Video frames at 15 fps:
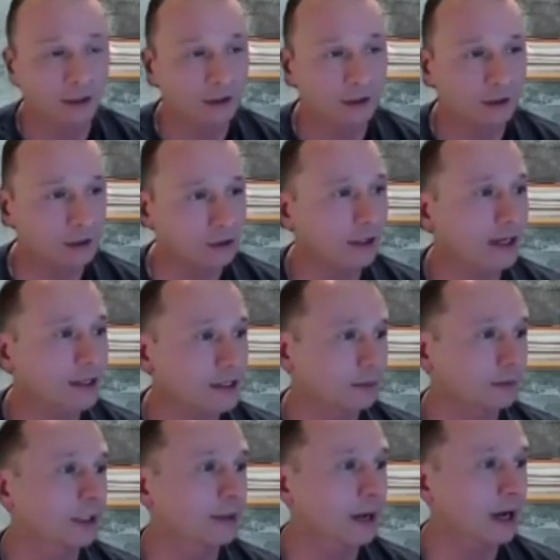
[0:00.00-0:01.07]
And you
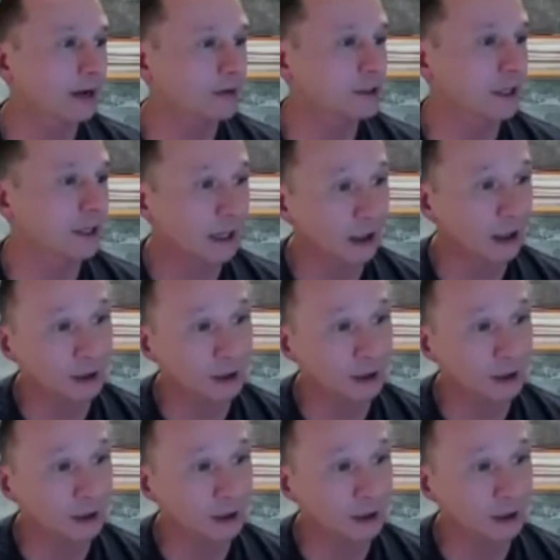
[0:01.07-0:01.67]
can do that simply by